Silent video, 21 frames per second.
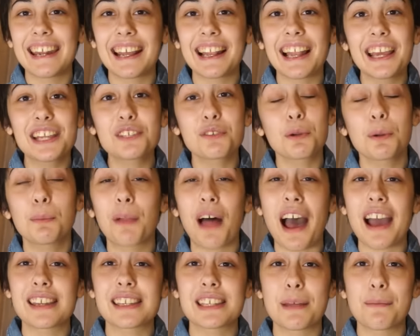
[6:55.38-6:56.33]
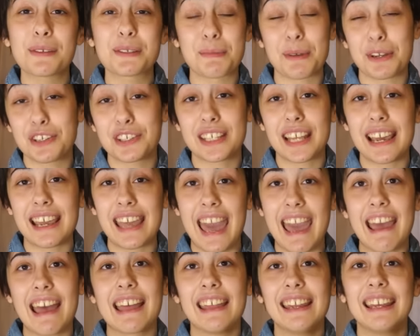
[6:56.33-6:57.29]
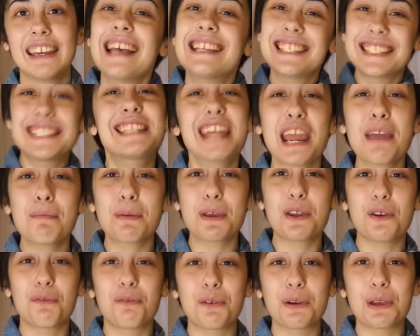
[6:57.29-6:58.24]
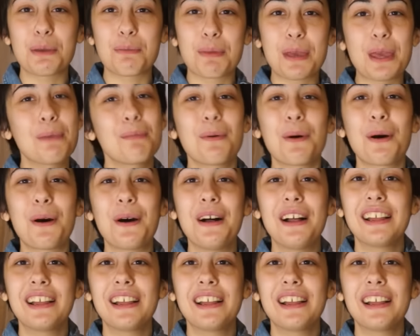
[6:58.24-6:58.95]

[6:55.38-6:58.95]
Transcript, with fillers: I like to reply to them as much as I can. Stay beautiful, you people.